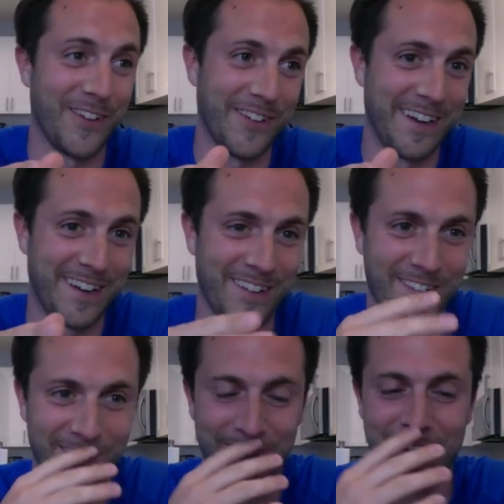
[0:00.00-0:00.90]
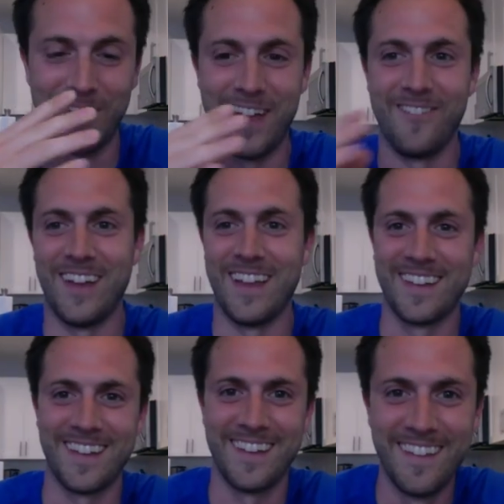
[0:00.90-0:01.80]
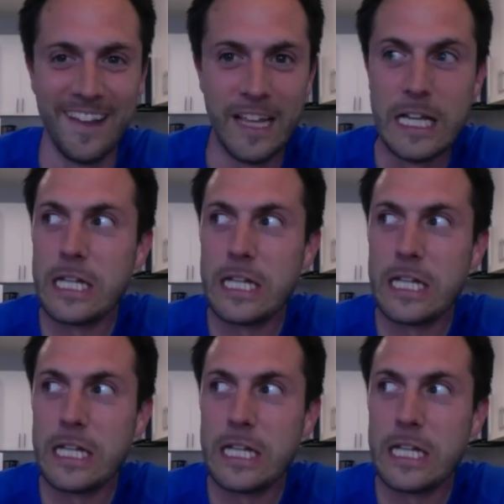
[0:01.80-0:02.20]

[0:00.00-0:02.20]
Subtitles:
are out of control is what I meant. Sorry.